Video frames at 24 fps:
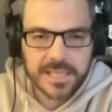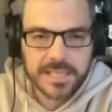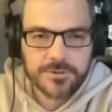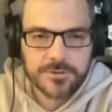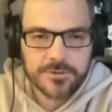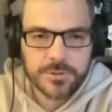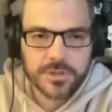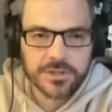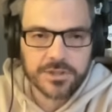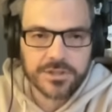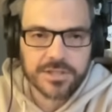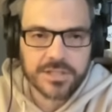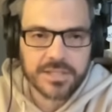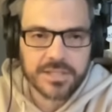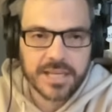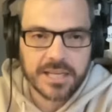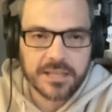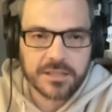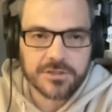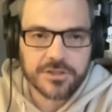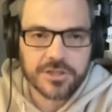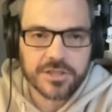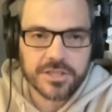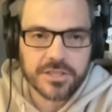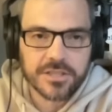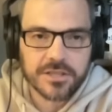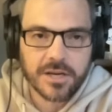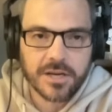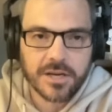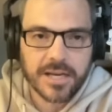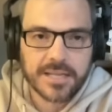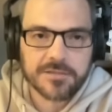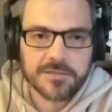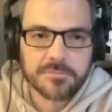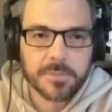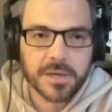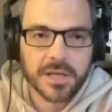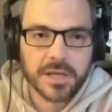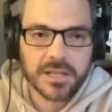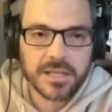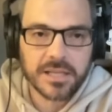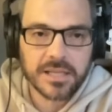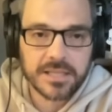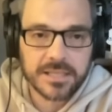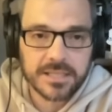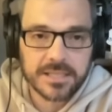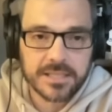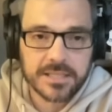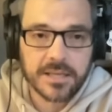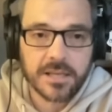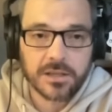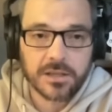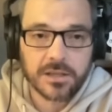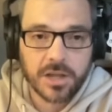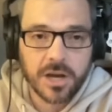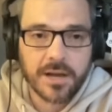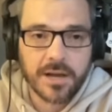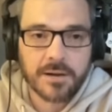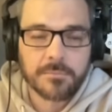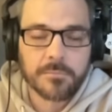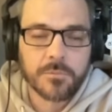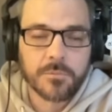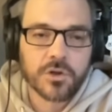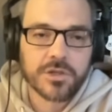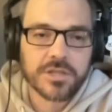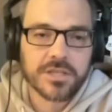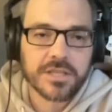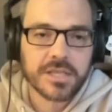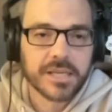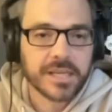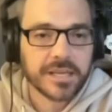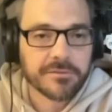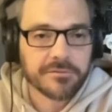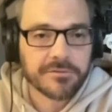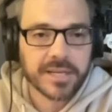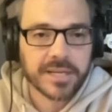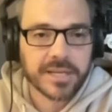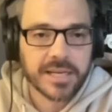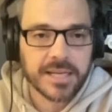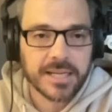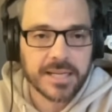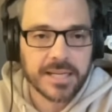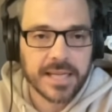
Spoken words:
Israel's intelligence on Hezbollah is a lot more significant